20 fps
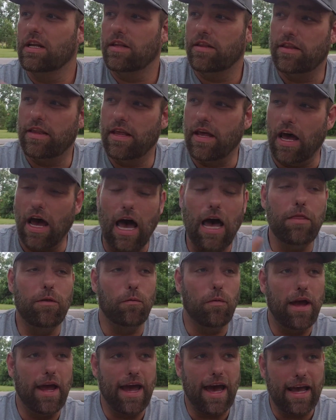the
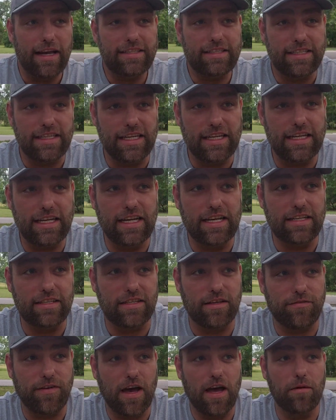way I see it
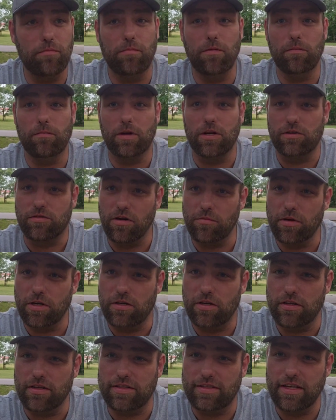is if I contribute
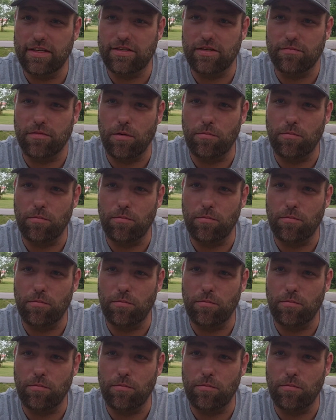to the system,